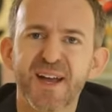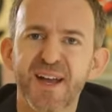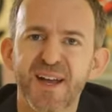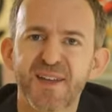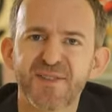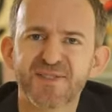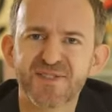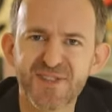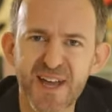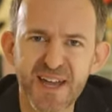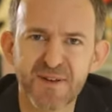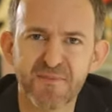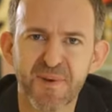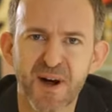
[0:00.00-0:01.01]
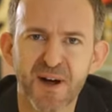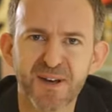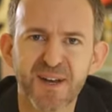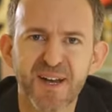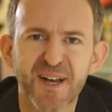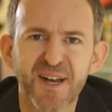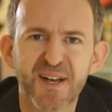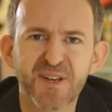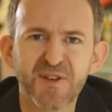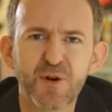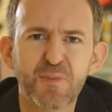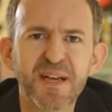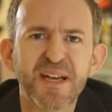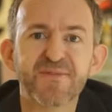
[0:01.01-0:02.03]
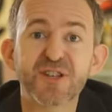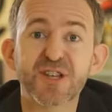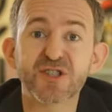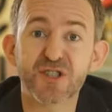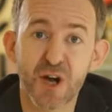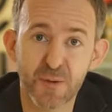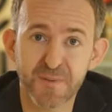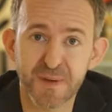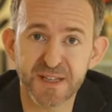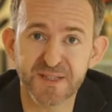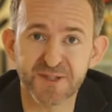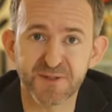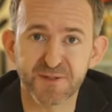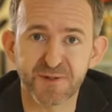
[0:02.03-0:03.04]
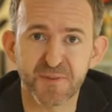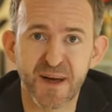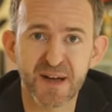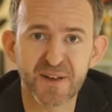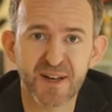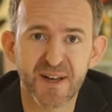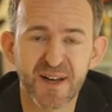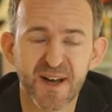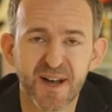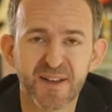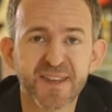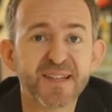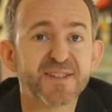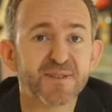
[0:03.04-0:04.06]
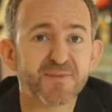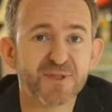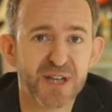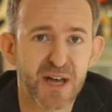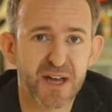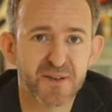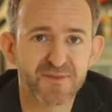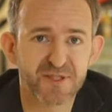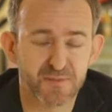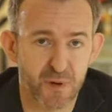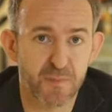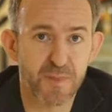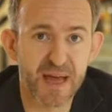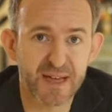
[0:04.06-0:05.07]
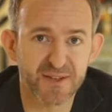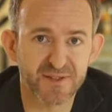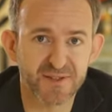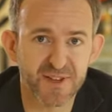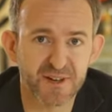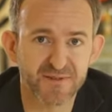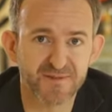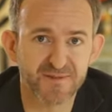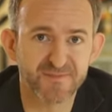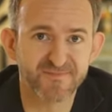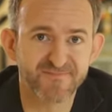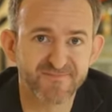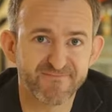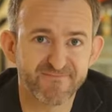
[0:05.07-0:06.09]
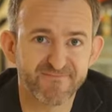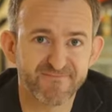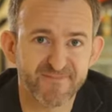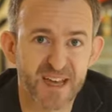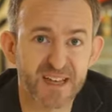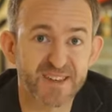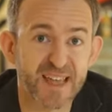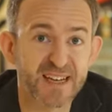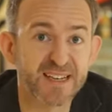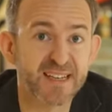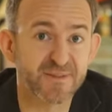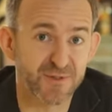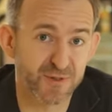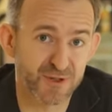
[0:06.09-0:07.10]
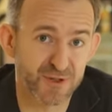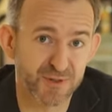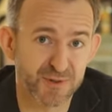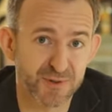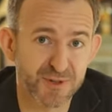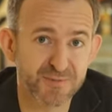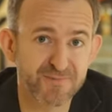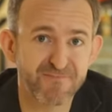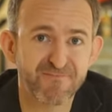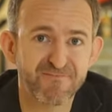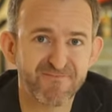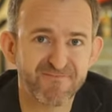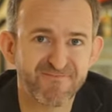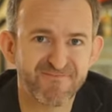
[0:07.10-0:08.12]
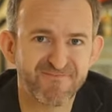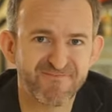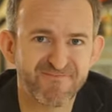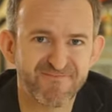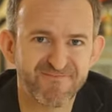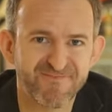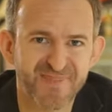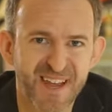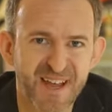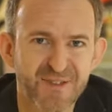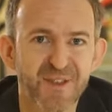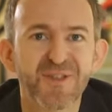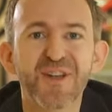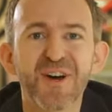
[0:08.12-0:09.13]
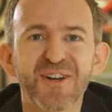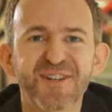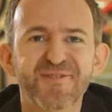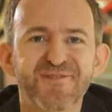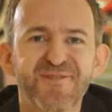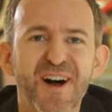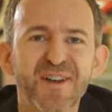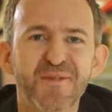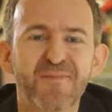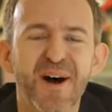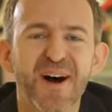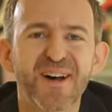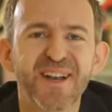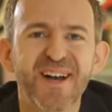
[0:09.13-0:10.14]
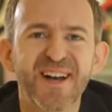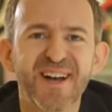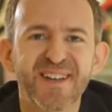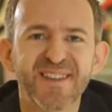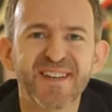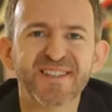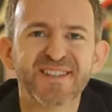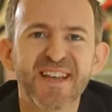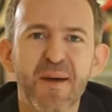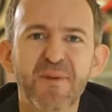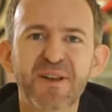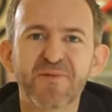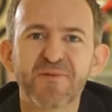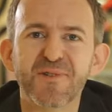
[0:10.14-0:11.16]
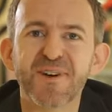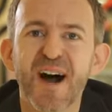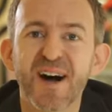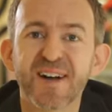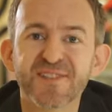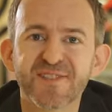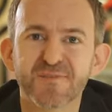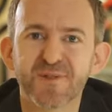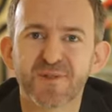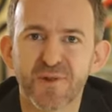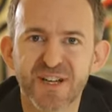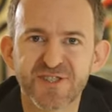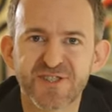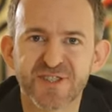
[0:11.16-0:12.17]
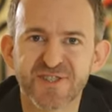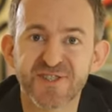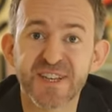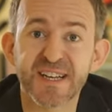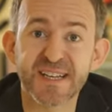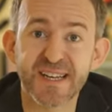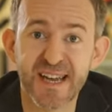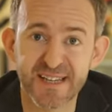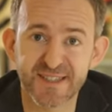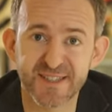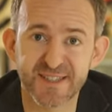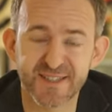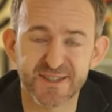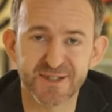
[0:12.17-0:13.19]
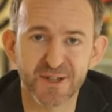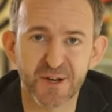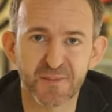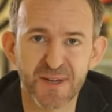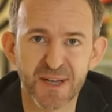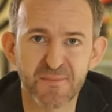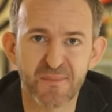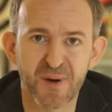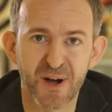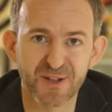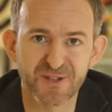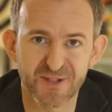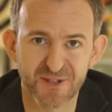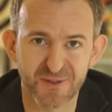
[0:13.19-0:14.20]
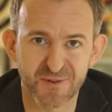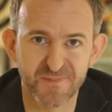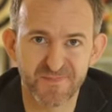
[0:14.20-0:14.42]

In the second part, you'll be given a topic to talk about and then some time to prepare yourself and then give your talk. In the third and final part, the examiner will ask some questions connected to the topic in part 2.